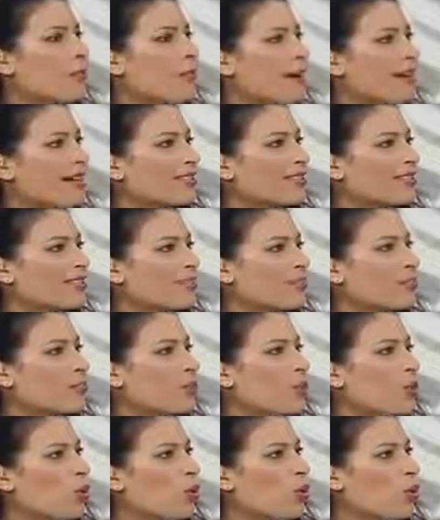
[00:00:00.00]
mass
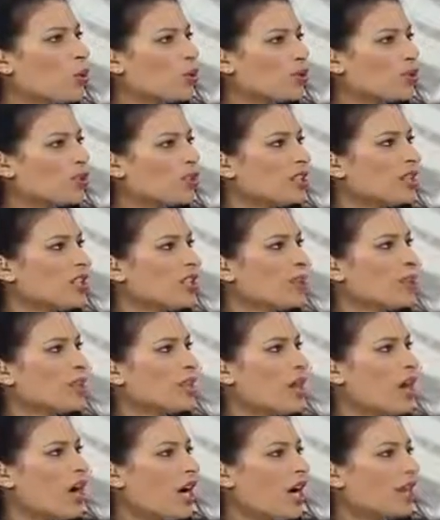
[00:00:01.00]
support
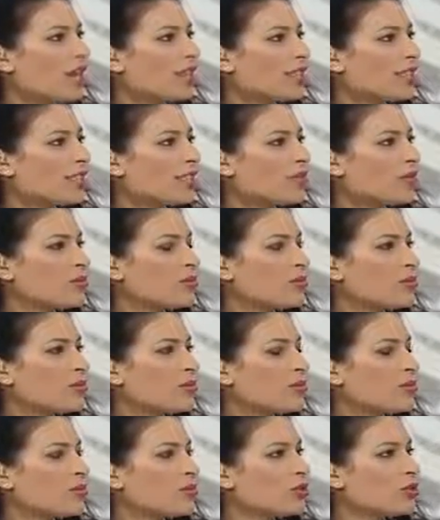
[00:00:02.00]
behind him
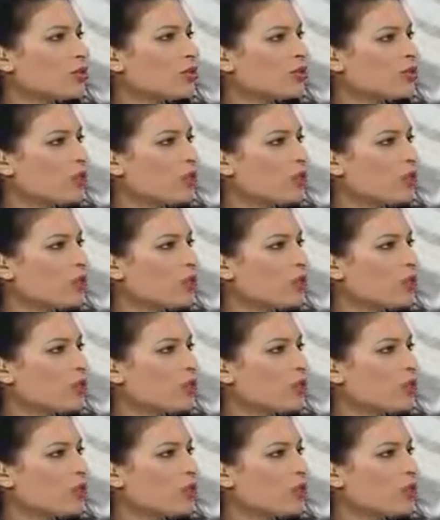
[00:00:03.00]
in order to